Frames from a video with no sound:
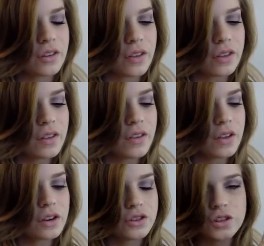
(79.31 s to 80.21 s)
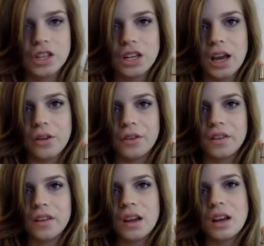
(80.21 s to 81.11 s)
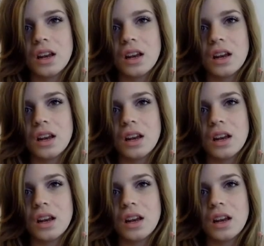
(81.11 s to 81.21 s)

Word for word: So this is the Neutrogena Healthy Skin,